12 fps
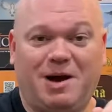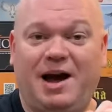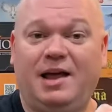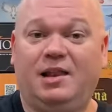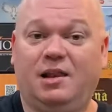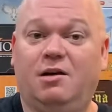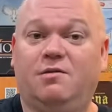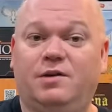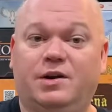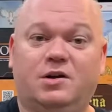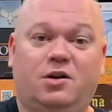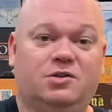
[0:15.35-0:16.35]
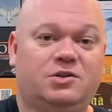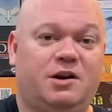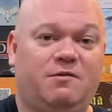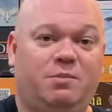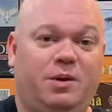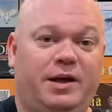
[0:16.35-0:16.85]
I love Viticulture.
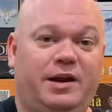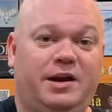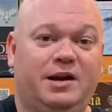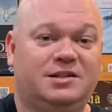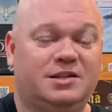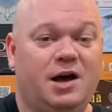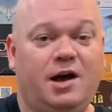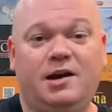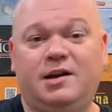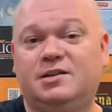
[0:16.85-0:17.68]
I've played it a ton.